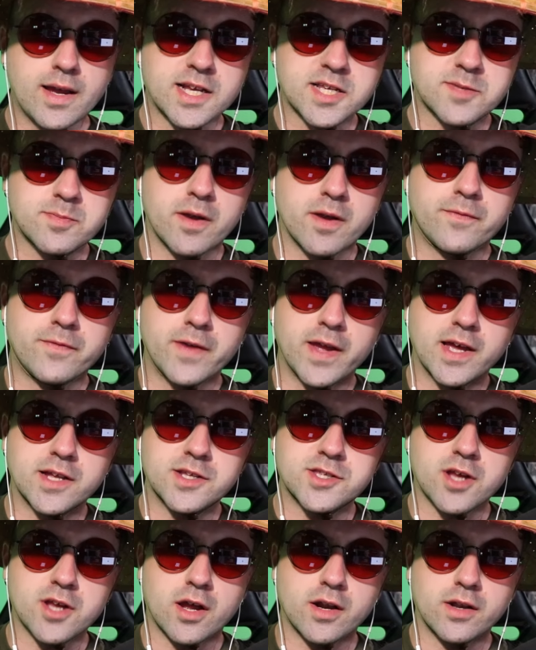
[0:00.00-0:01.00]
asked my
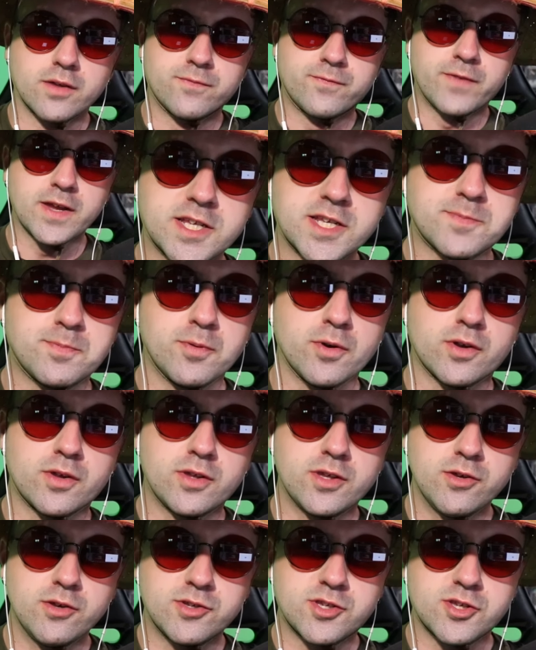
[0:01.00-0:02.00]
fans on
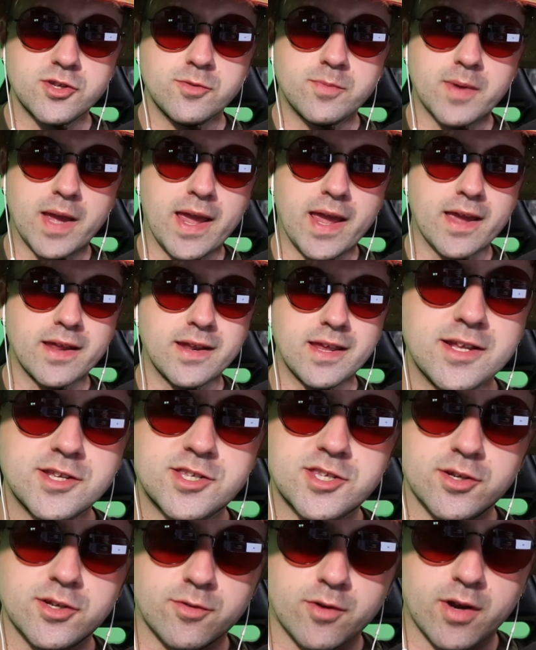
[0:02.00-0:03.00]
Facebook, YouTube, and
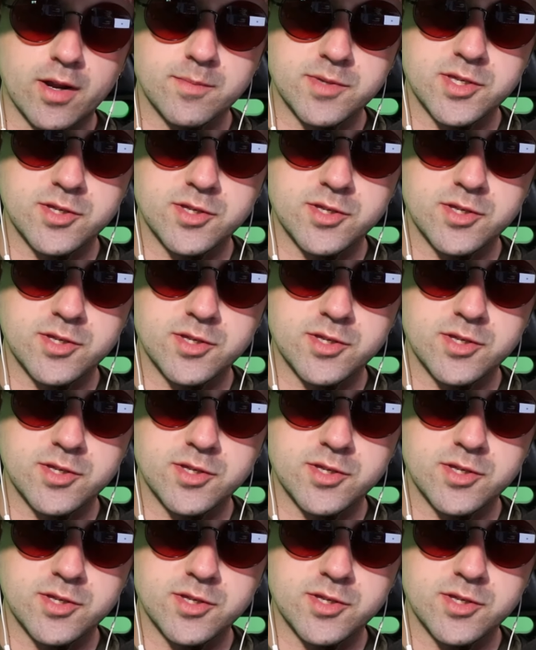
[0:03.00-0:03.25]
Instagram